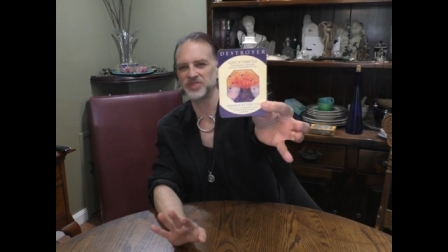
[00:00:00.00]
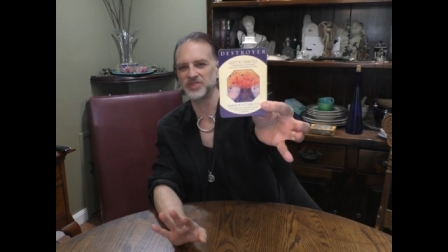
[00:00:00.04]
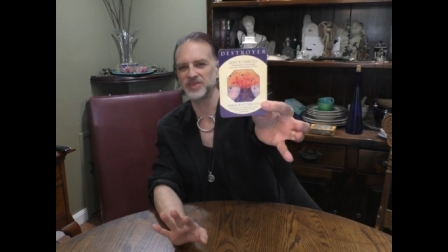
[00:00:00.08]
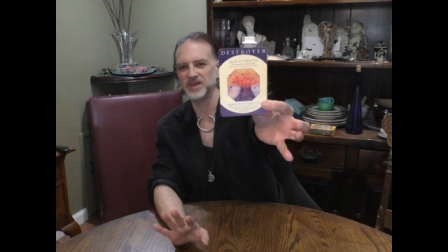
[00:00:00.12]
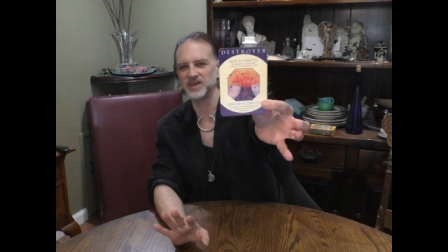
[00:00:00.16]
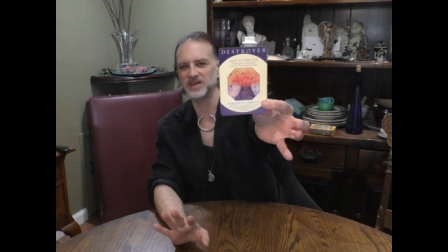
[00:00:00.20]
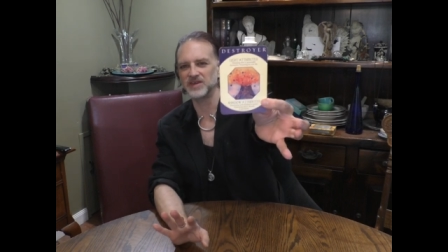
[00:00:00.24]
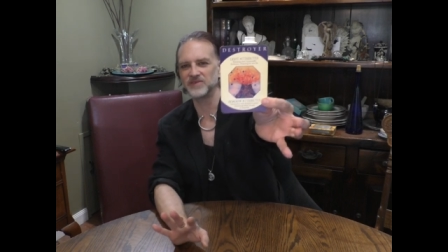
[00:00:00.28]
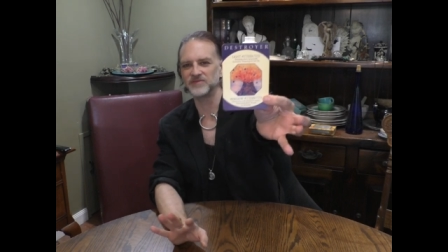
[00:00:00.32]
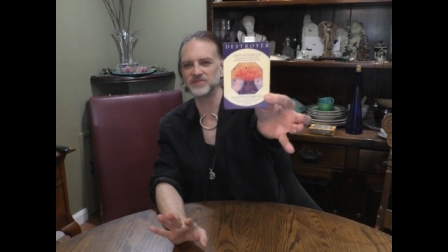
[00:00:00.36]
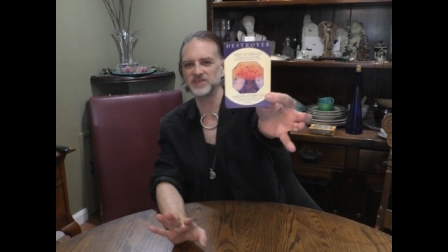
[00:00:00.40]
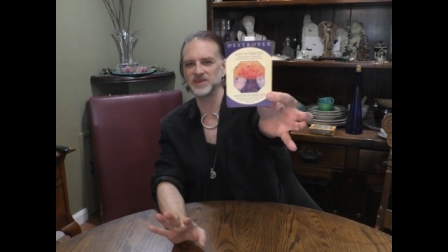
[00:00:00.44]

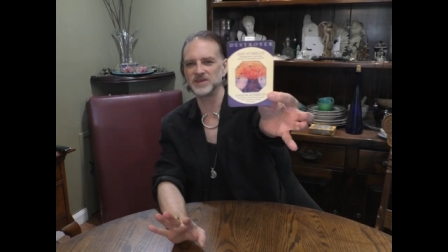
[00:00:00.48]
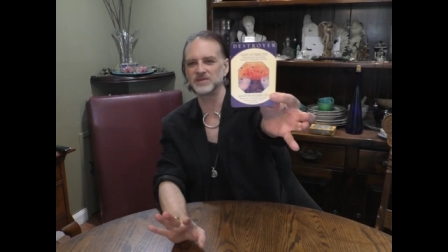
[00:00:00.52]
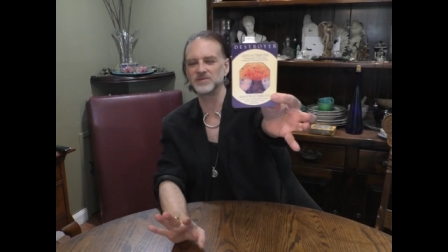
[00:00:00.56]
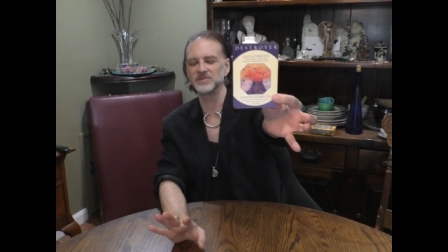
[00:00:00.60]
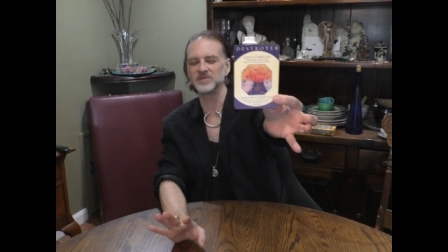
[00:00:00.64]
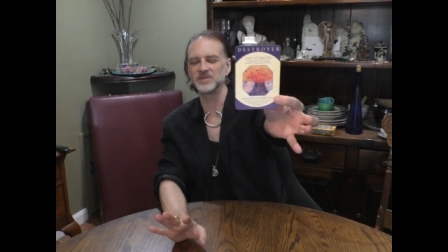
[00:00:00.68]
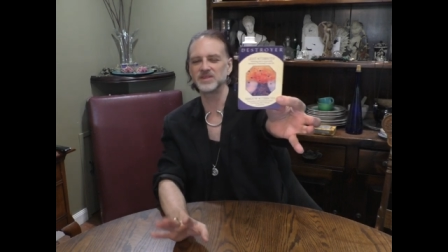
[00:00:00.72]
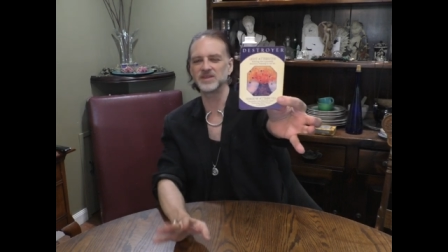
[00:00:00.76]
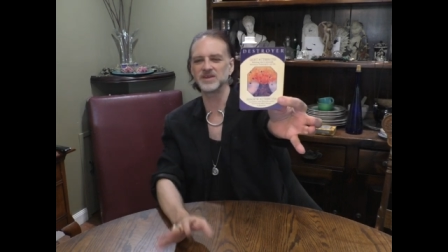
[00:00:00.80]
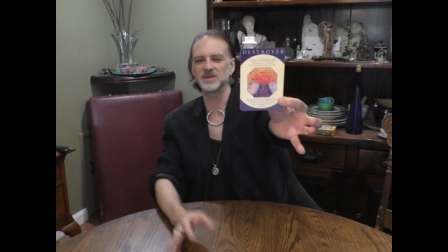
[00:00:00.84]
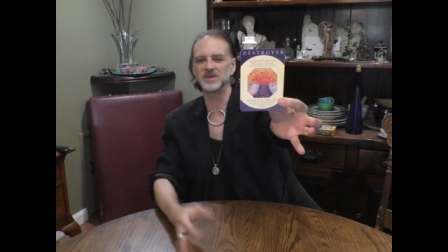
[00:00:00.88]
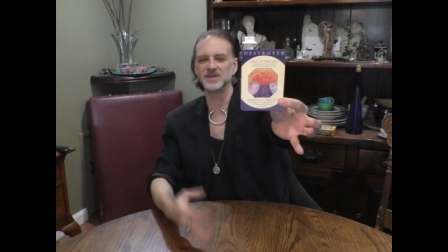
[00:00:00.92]
Think of the
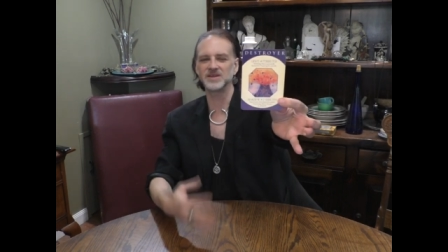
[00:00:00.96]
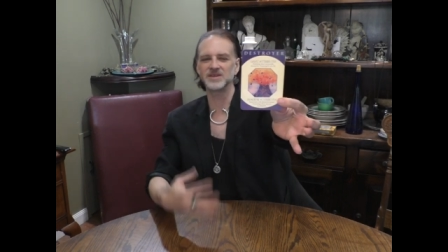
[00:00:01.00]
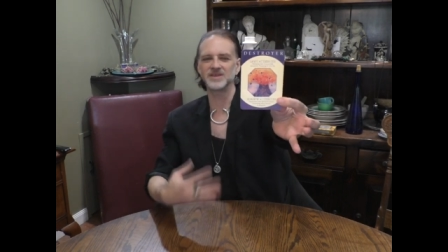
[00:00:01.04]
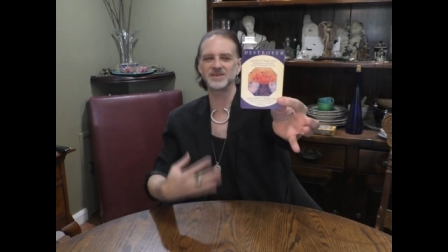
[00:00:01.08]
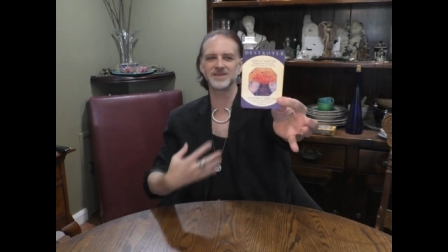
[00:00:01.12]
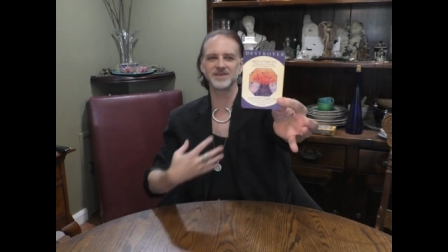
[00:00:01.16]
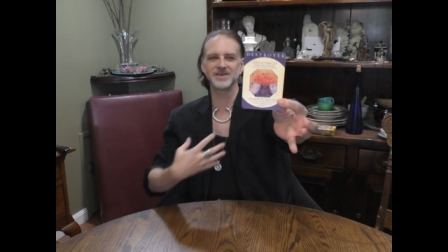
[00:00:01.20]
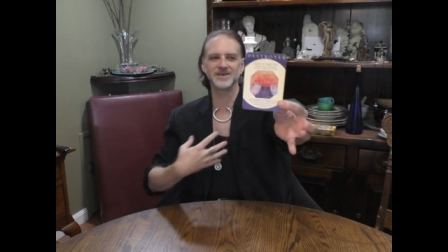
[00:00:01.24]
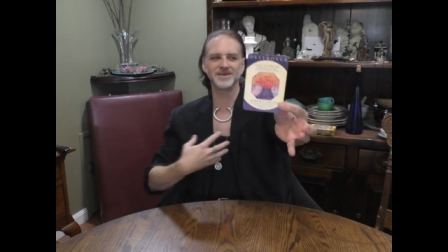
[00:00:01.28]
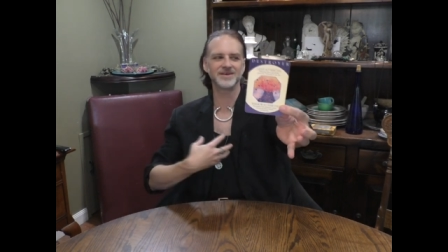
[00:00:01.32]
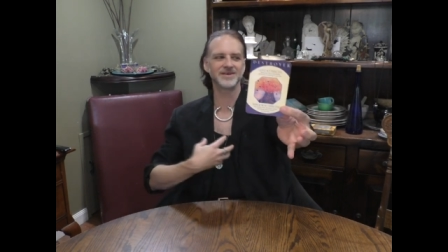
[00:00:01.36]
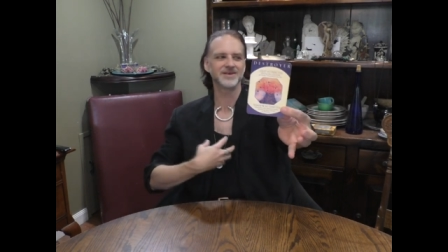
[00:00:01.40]
the
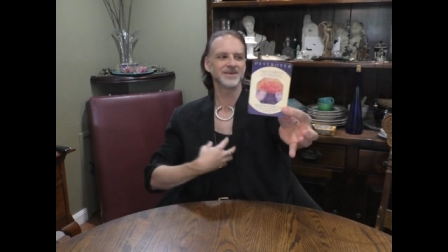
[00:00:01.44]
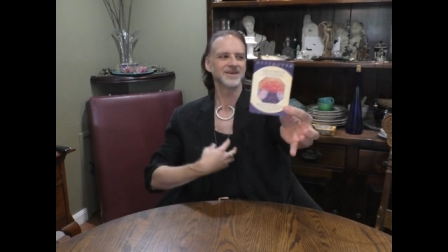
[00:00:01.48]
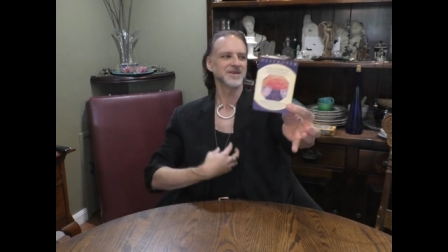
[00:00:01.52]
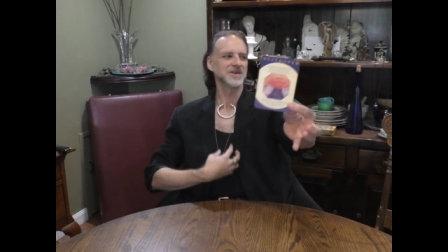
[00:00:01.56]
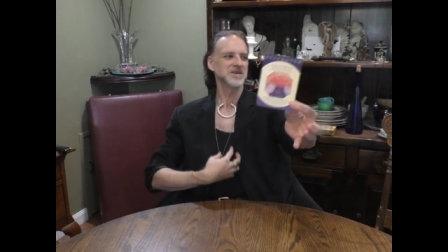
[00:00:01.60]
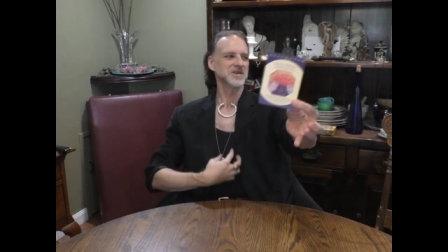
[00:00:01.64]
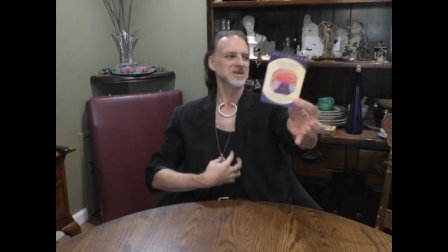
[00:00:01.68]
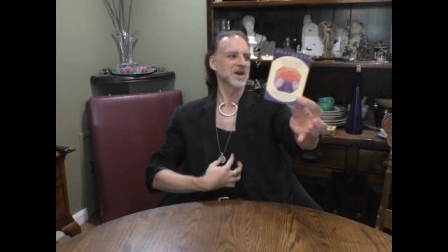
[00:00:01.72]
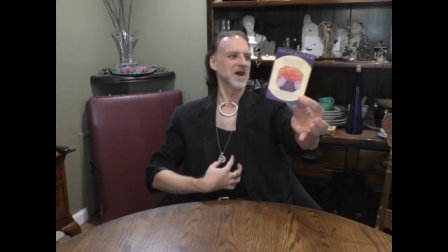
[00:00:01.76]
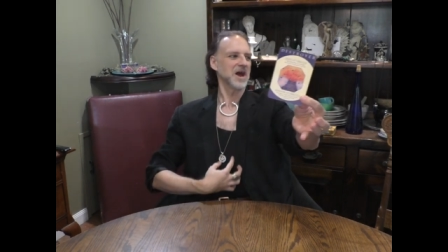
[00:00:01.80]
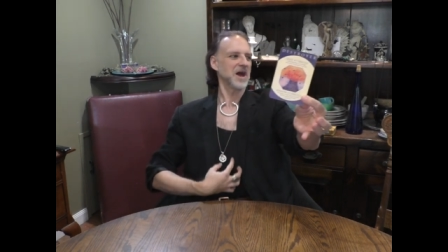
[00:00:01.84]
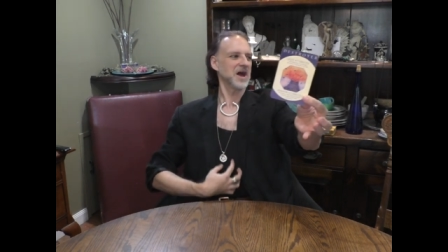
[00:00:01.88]
the
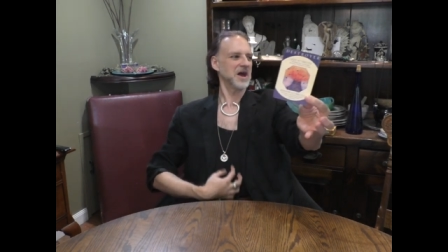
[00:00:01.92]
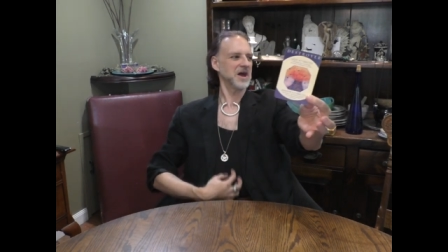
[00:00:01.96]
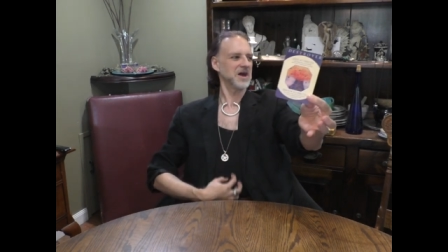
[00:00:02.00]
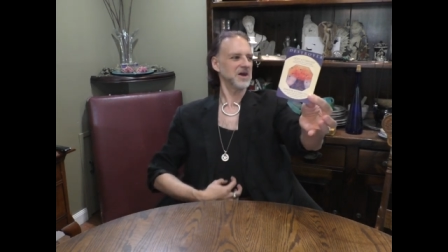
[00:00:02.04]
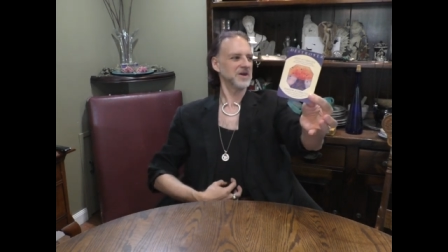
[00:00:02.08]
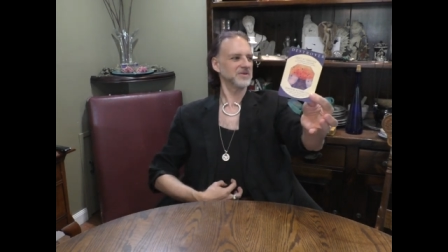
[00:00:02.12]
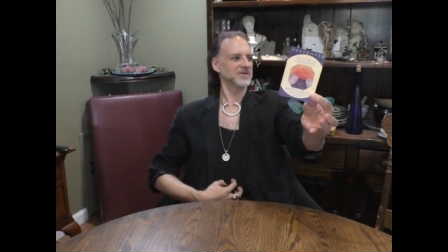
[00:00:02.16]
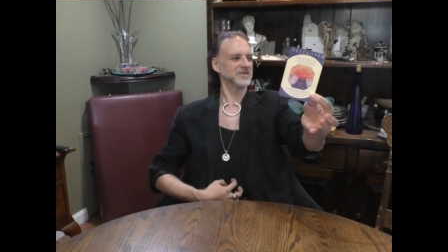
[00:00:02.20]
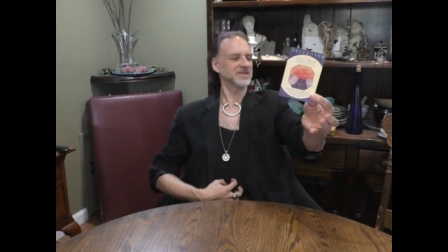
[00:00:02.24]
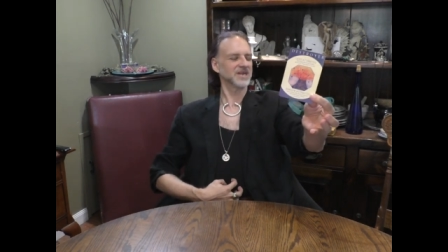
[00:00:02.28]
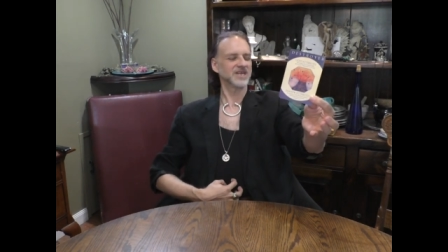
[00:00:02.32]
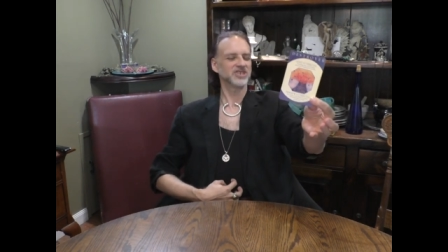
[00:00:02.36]

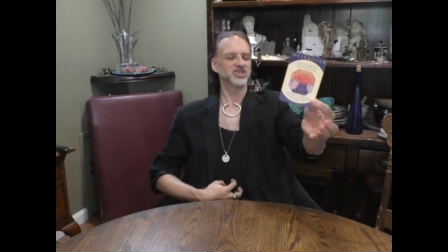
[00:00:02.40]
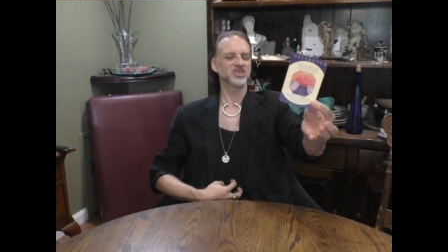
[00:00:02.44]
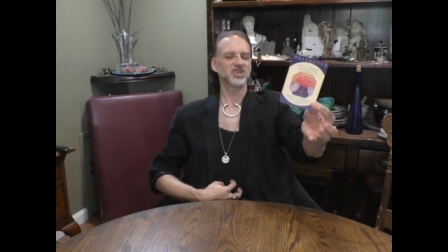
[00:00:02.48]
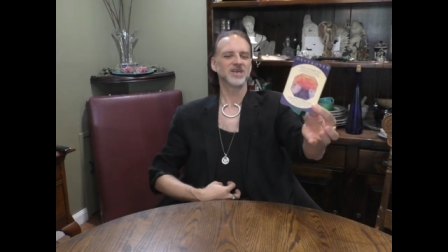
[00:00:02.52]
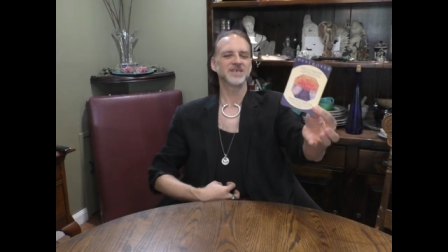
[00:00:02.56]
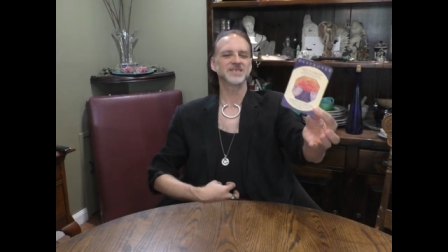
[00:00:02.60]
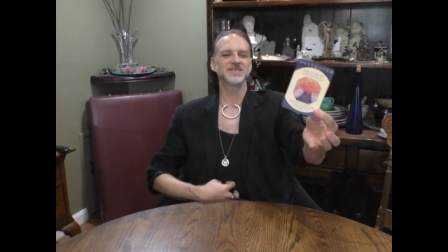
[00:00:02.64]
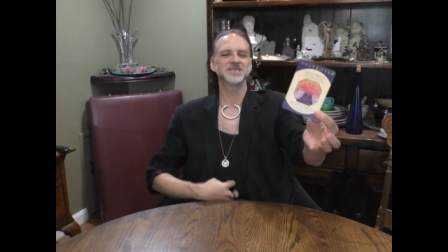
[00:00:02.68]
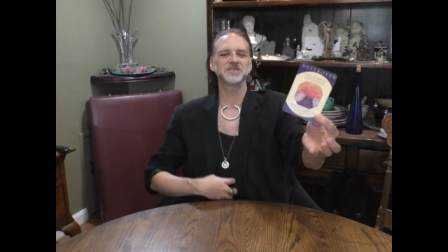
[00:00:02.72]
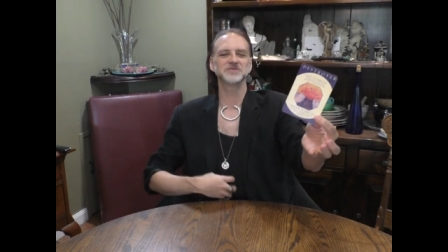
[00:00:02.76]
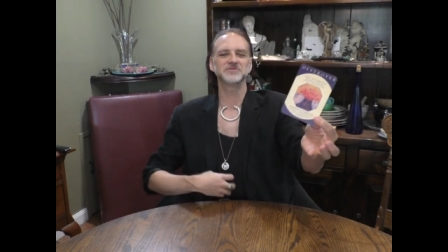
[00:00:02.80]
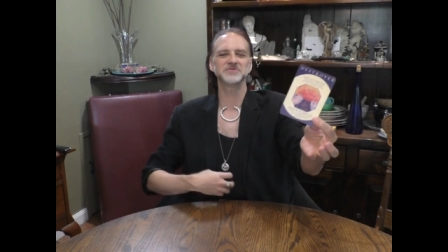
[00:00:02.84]
uh,
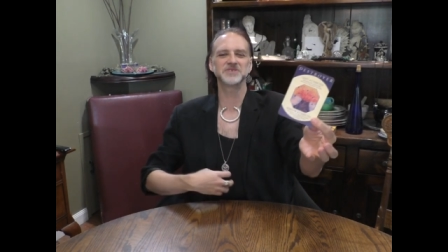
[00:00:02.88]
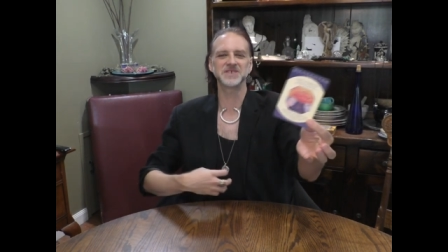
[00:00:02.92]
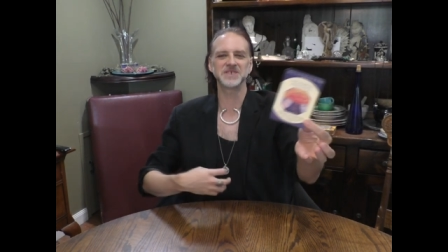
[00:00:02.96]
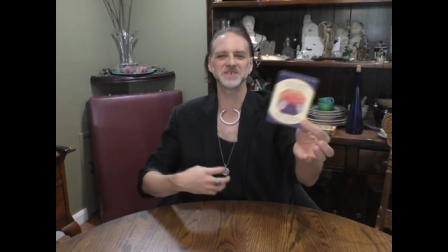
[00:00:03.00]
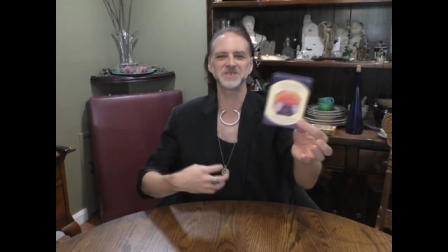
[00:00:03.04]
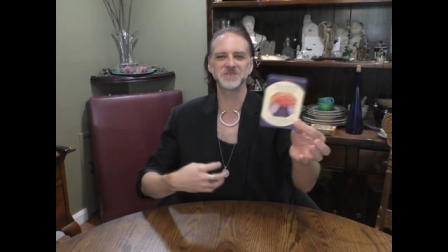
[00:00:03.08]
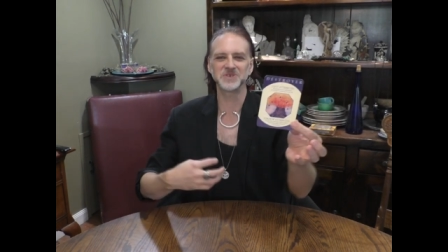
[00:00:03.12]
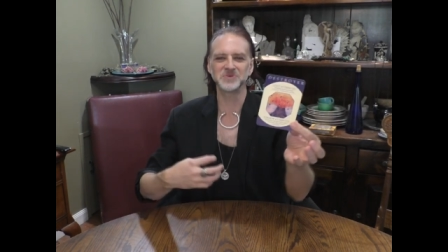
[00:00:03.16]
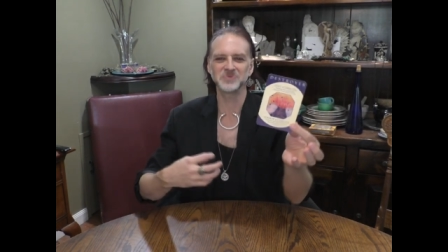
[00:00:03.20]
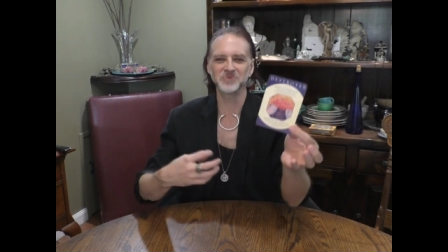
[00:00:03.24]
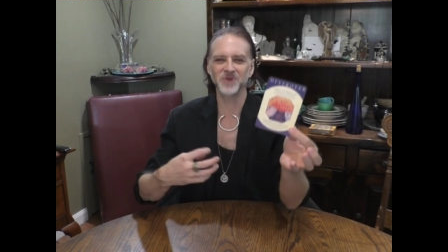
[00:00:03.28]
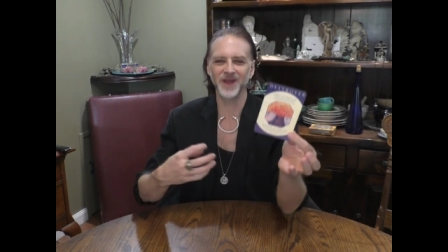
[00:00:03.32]
digestive
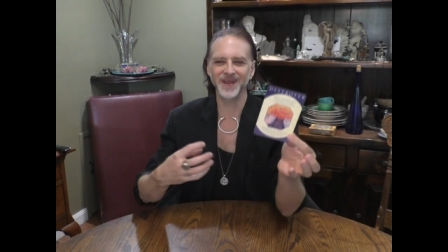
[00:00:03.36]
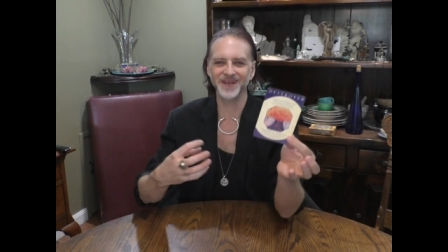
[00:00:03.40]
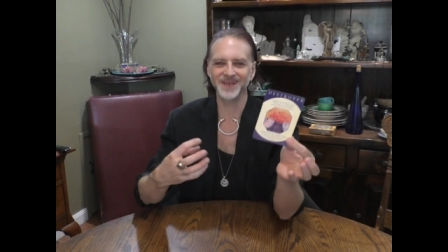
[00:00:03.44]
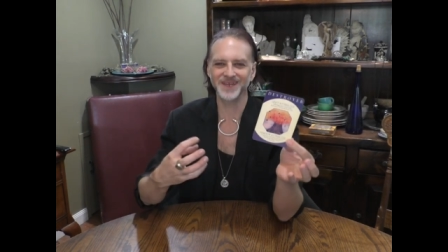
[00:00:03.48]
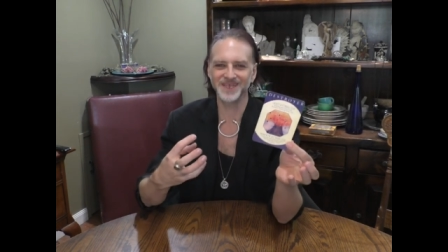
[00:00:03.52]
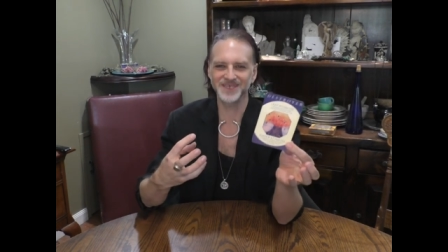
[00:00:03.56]
system, right?